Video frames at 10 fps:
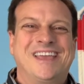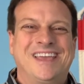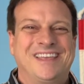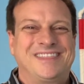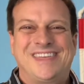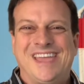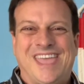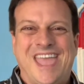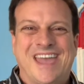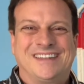they
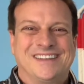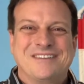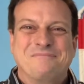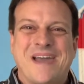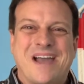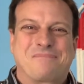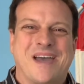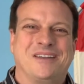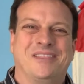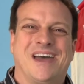can't
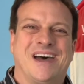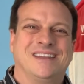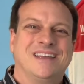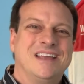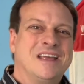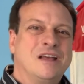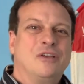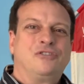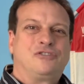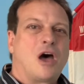backpedal that.
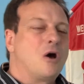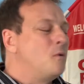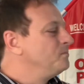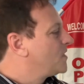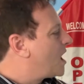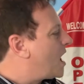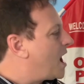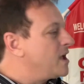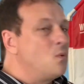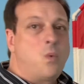So
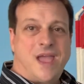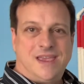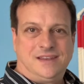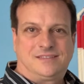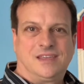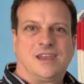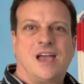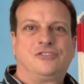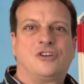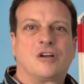I wait and I
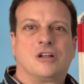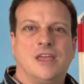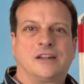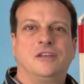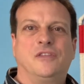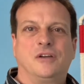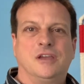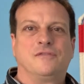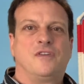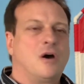start collecting their
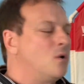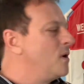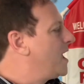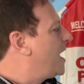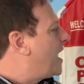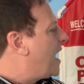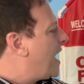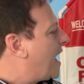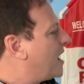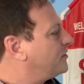info
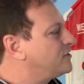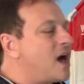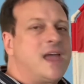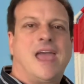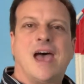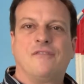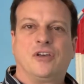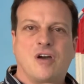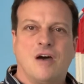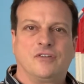as I have the
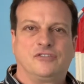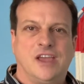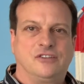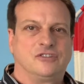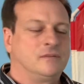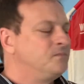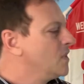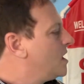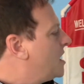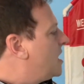conversation.
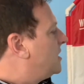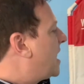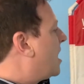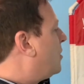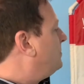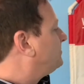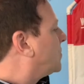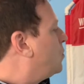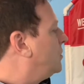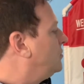Now,
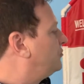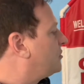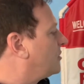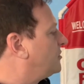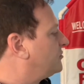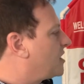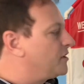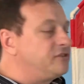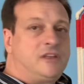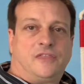when you start
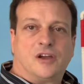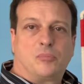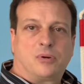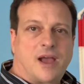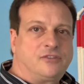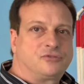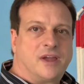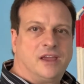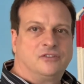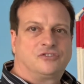discussing their price
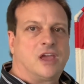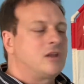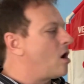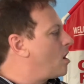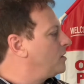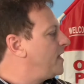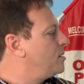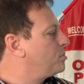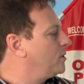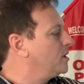range and are they pre